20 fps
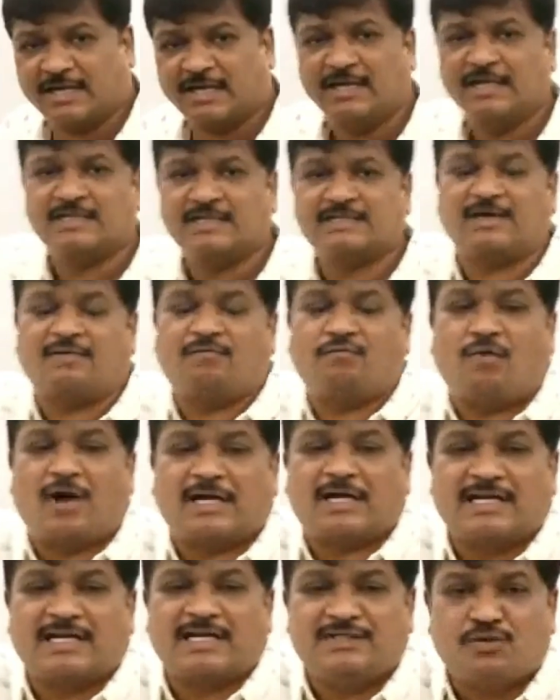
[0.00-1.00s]
some water
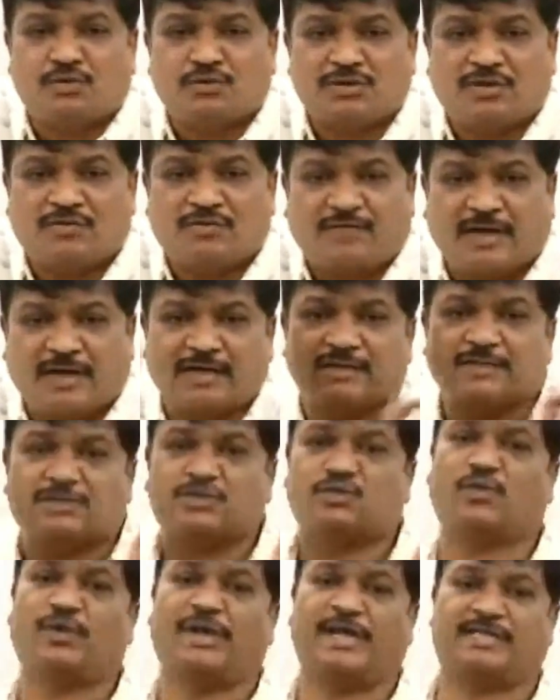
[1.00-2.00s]
is used for
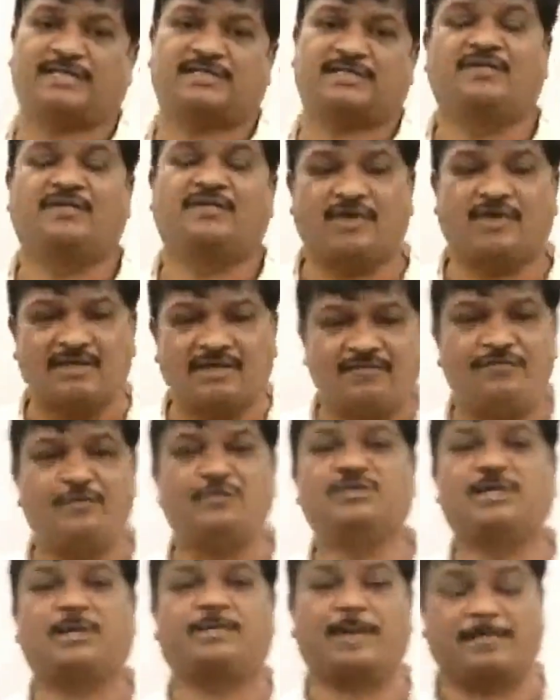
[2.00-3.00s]
storage for the
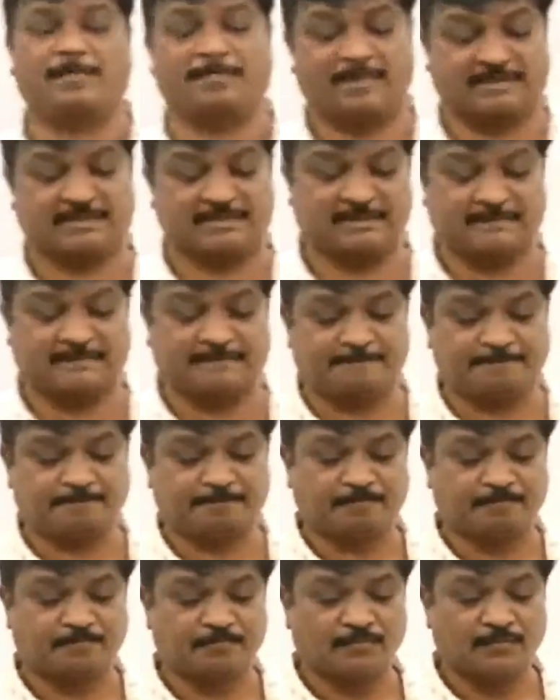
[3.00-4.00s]
future purpose.
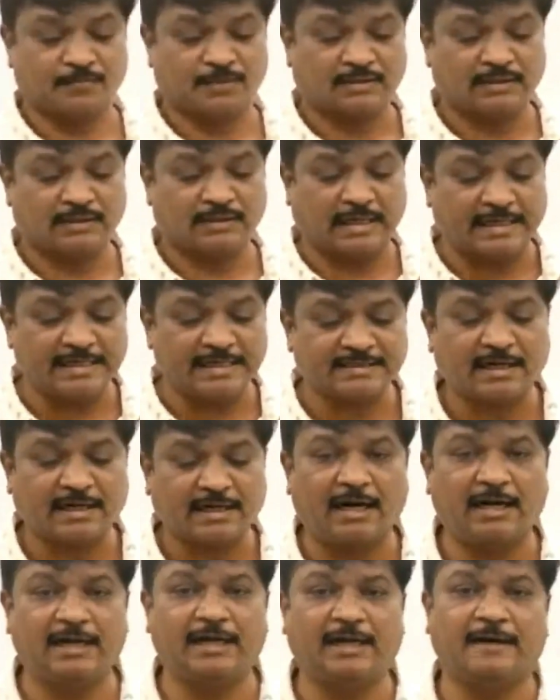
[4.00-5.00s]
That is
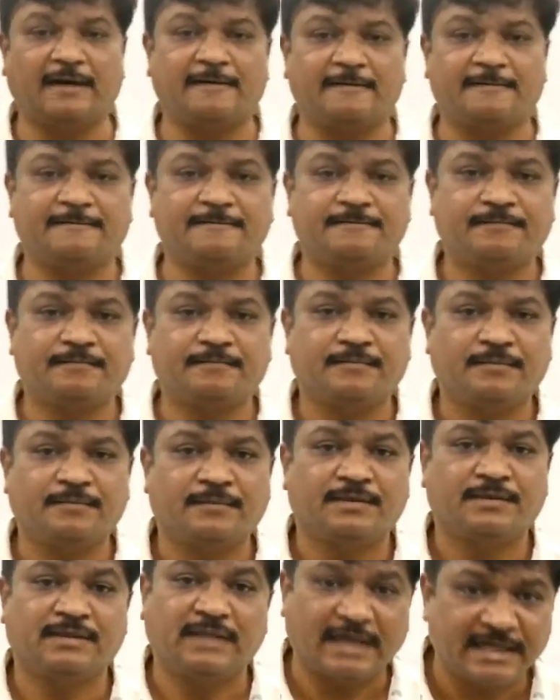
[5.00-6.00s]

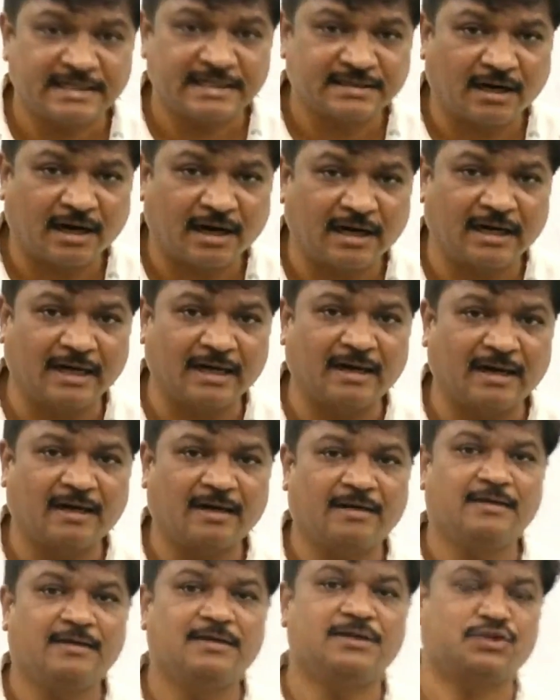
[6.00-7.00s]
called a
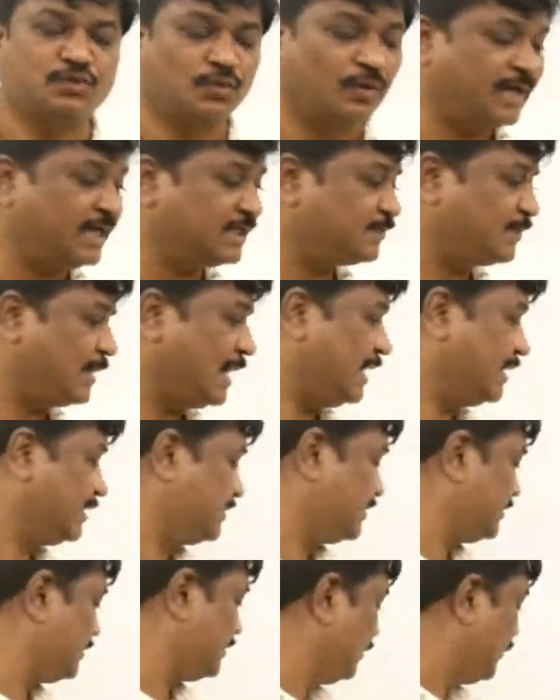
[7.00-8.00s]
storage plant.
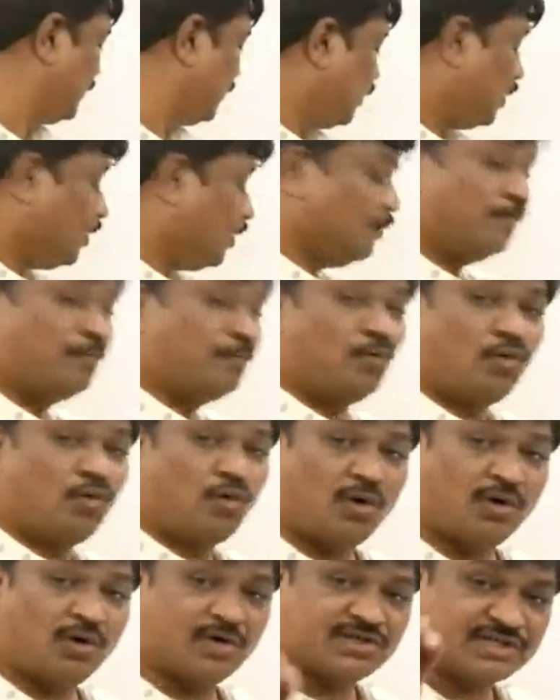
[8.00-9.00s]

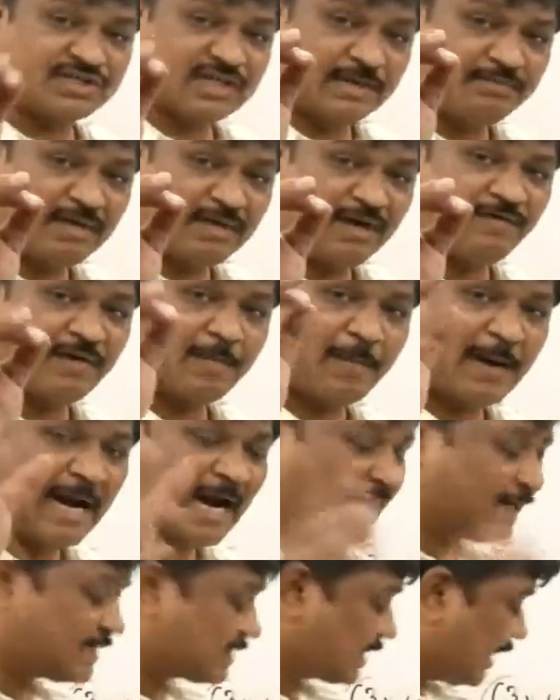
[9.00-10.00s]
Most of our plants are